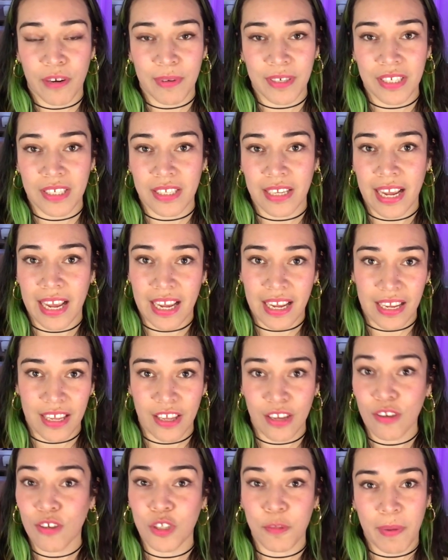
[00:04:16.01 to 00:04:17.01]
which is a
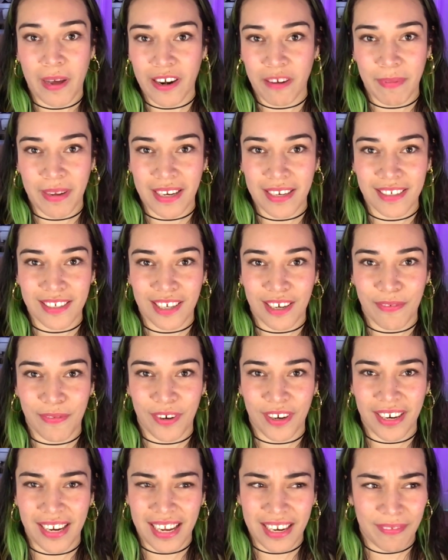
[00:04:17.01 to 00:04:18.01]
huge pattern making
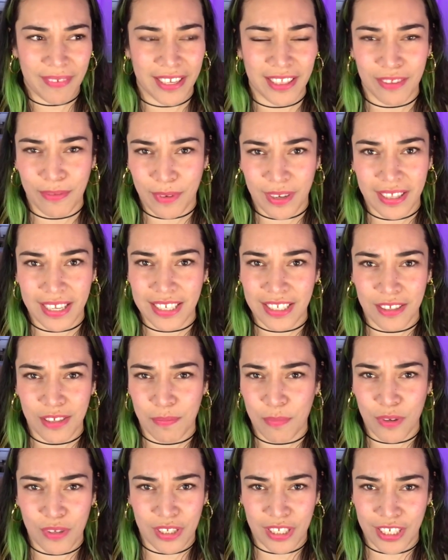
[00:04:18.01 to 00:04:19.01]
software, kind of like the one that's
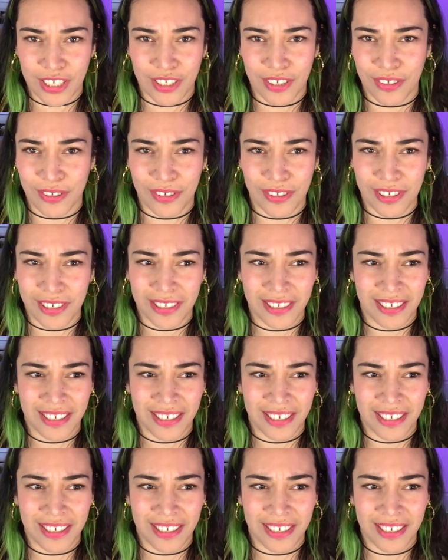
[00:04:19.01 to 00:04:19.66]
mostly used